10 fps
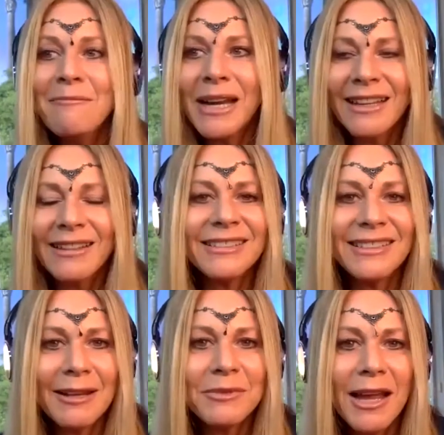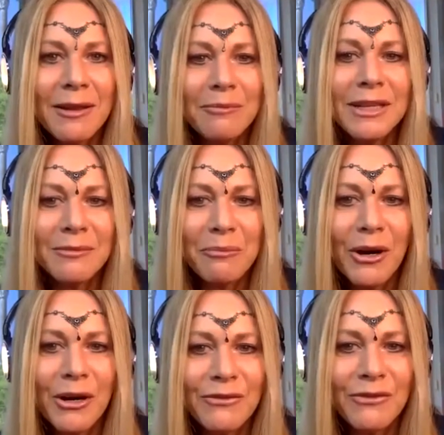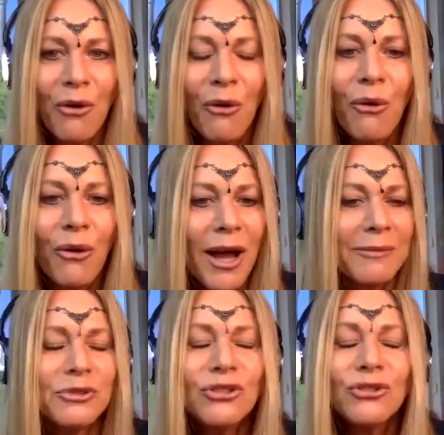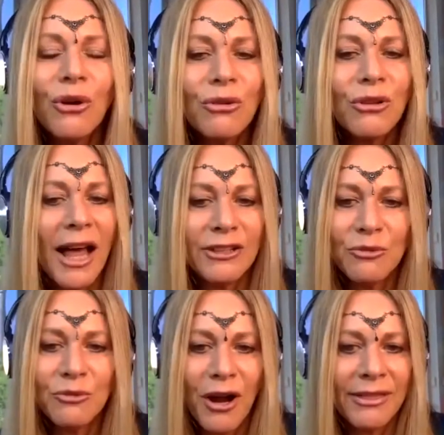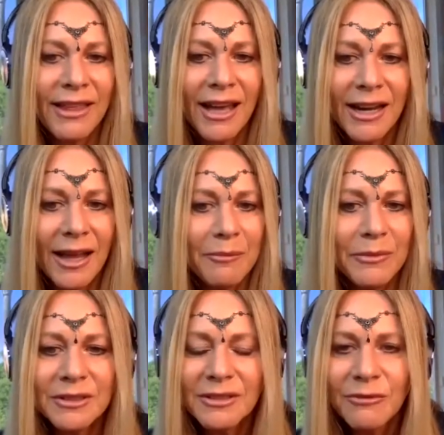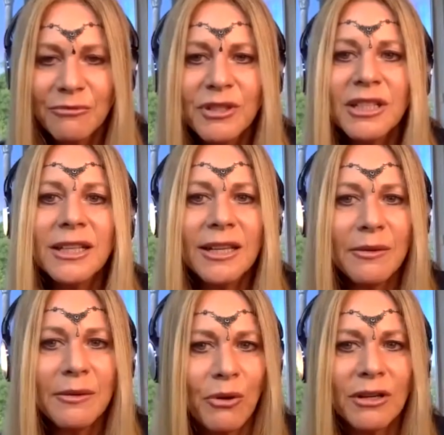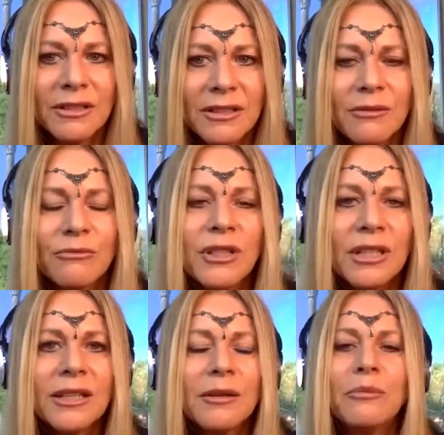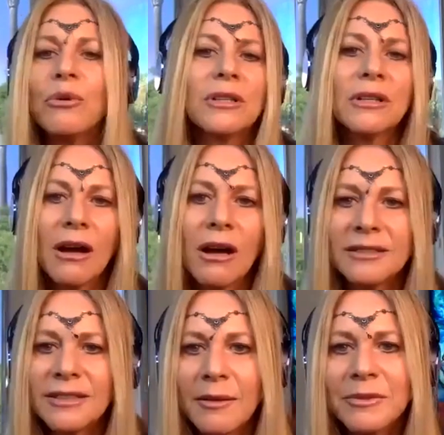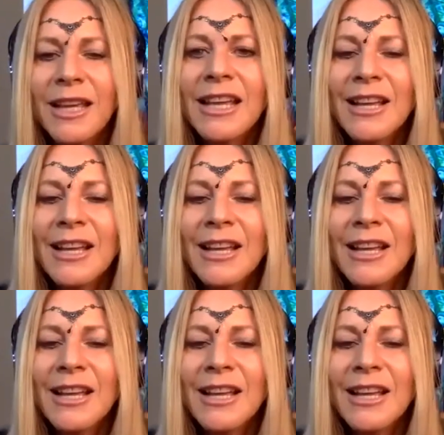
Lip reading: but at the same time being part of the whole. I'm so glad you brought that up. Really important concept.